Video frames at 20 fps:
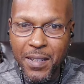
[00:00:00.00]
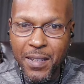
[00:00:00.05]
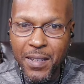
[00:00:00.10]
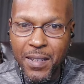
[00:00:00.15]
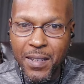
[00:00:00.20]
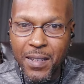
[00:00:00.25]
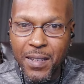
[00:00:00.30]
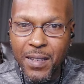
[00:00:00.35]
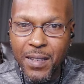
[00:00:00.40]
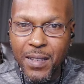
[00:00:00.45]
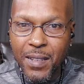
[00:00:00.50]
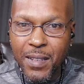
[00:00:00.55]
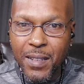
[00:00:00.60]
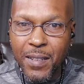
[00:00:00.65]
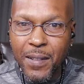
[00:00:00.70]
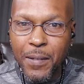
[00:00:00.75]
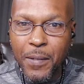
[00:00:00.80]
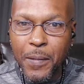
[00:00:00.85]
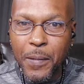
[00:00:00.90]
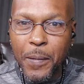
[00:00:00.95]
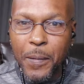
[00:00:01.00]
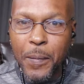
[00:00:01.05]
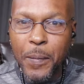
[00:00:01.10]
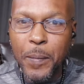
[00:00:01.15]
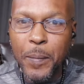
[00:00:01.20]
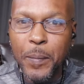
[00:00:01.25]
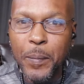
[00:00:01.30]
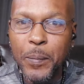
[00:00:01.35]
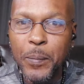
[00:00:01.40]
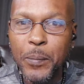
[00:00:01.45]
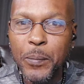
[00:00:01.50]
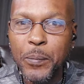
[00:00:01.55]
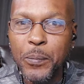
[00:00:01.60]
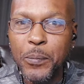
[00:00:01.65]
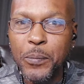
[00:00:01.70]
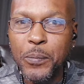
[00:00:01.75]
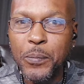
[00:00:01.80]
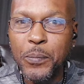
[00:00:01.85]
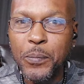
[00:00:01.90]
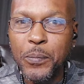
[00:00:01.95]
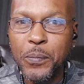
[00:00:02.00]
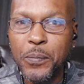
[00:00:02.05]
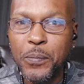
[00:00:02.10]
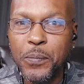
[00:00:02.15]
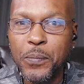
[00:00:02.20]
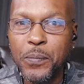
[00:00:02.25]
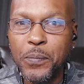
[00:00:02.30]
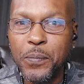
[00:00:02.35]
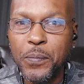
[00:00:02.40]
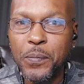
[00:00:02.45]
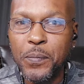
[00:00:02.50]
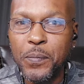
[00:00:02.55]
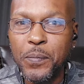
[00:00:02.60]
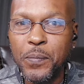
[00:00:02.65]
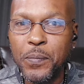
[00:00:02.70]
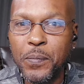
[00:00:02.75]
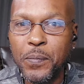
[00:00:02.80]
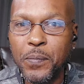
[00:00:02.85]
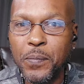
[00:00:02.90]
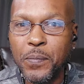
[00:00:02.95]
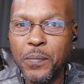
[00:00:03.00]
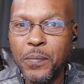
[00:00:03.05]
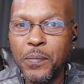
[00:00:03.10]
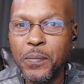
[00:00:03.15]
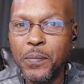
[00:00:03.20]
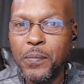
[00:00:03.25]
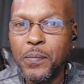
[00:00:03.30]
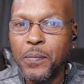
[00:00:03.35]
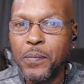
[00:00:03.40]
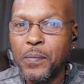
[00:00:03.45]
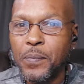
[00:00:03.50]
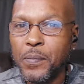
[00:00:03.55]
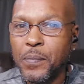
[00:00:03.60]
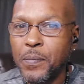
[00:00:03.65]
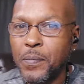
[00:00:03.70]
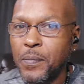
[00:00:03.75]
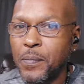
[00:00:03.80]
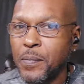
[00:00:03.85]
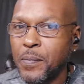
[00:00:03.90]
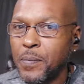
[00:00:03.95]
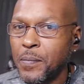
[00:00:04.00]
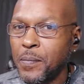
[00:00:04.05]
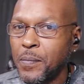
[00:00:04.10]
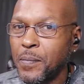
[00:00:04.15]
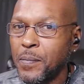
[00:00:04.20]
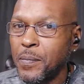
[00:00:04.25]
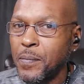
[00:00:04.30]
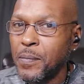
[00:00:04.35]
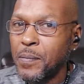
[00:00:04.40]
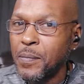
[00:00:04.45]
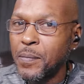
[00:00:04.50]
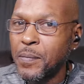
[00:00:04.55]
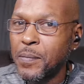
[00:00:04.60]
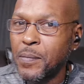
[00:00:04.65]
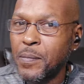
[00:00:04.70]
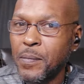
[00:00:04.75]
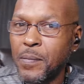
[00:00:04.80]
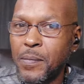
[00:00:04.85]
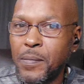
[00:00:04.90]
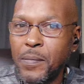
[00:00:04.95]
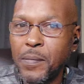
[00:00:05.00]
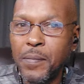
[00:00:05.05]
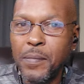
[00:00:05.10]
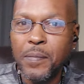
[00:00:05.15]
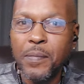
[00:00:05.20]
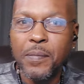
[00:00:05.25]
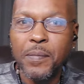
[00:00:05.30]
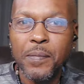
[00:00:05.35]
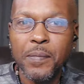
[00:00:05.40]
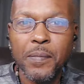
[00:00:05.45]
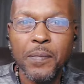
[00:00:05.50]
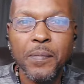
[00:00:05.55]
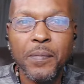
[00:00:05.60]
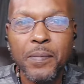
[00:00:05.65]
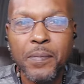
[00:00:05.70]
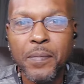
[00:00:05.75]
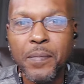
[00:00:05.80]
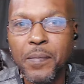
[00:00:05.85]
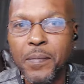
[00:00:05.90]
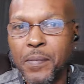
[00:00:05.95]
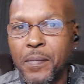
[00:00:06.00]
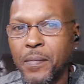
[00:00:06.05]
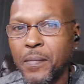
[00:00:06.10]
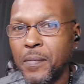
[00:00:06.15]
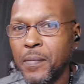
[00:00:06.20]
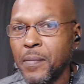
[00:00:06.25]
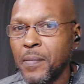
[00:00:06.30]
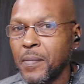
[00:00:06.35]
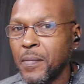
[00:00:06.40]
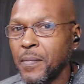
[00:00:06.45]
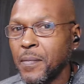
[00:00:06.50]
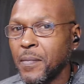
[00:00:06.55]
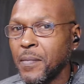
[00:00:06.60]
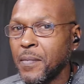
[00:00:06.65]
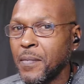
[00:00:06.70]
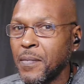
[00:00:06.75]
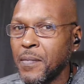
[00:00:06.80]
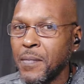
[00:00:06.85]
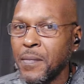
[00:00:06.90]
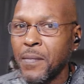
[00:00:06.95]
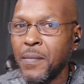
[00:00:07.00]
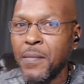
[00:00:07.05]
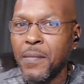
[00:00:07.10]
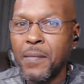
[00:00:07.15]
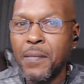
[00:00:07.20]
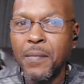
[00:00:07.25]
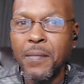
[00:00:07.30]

(no one is talking)